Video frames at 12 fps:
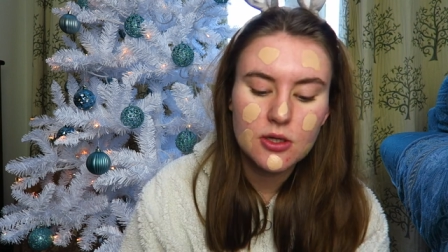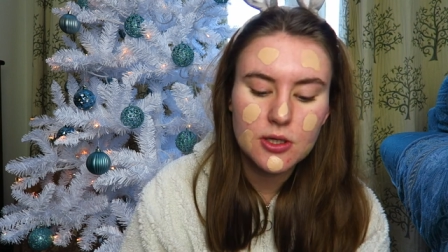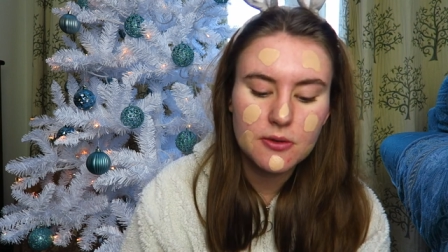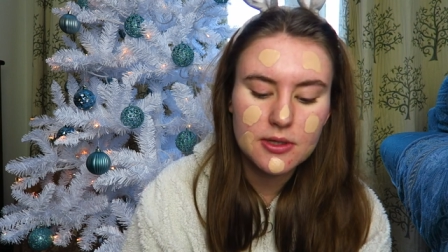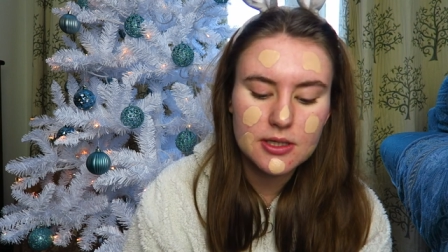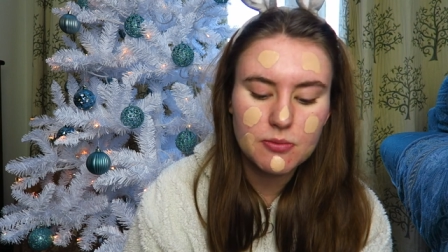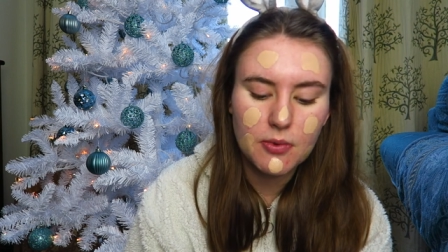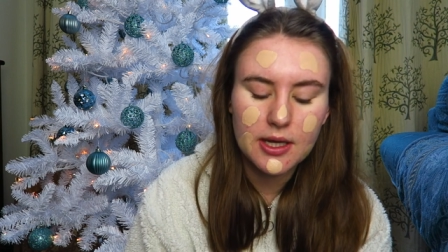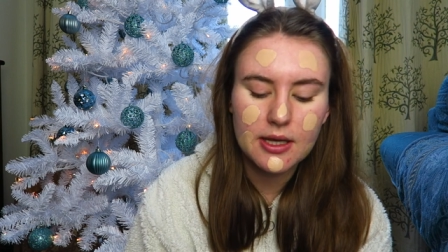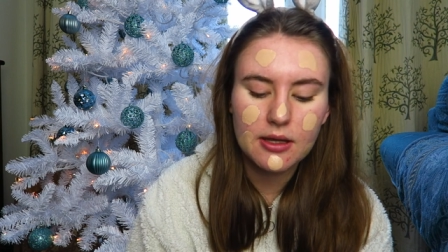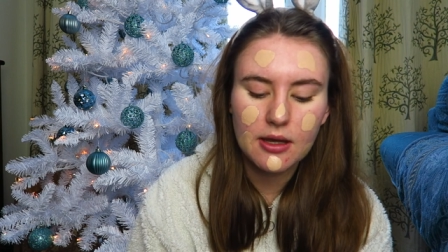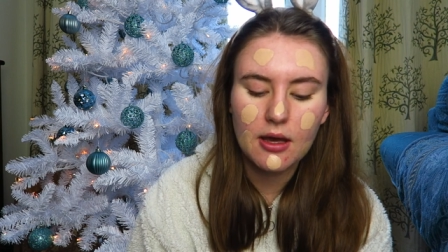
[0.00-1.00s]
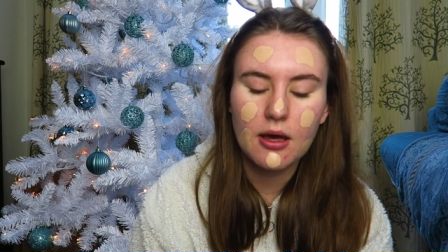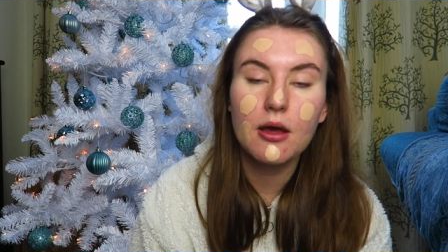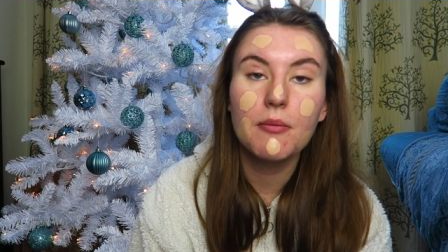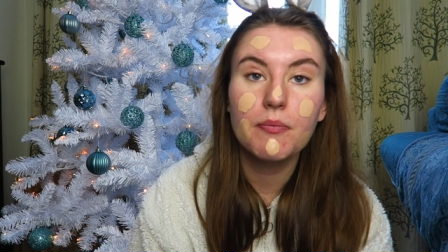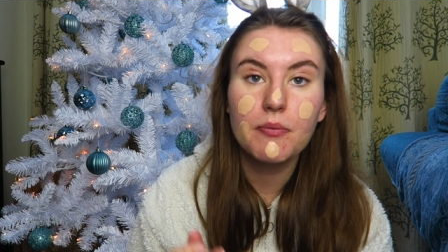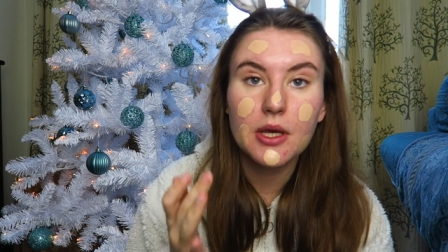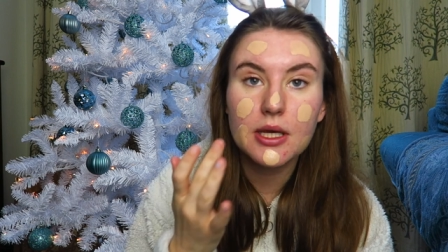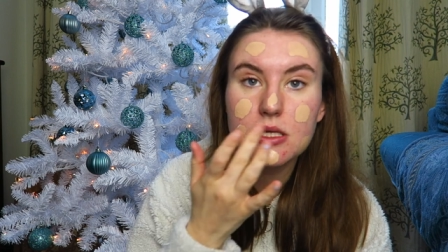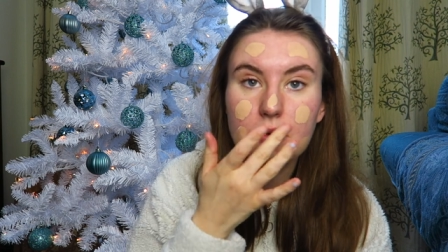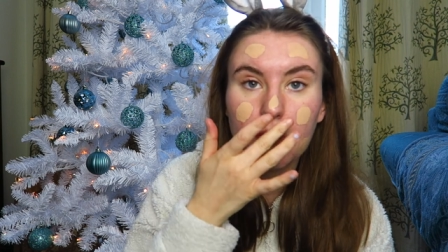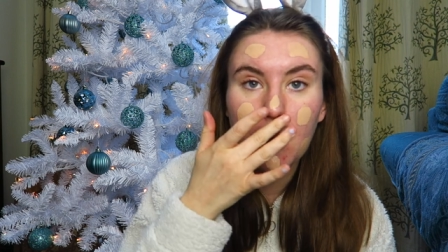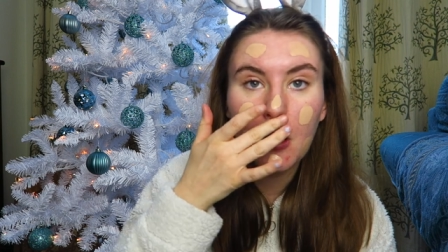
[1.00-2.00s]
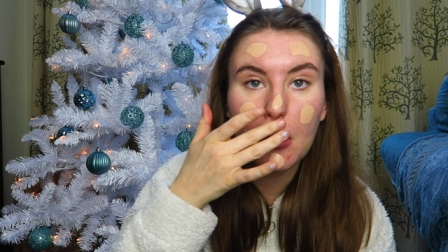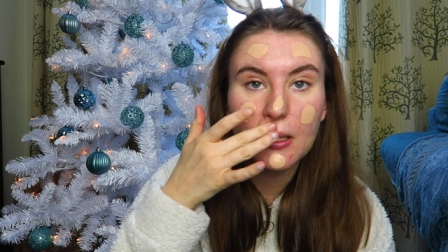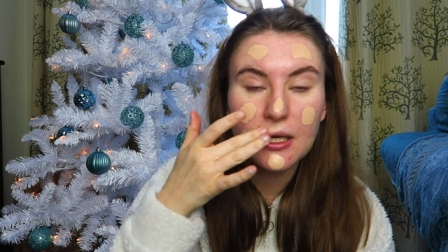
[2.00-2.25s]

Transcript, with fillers: two this week, um, because I've got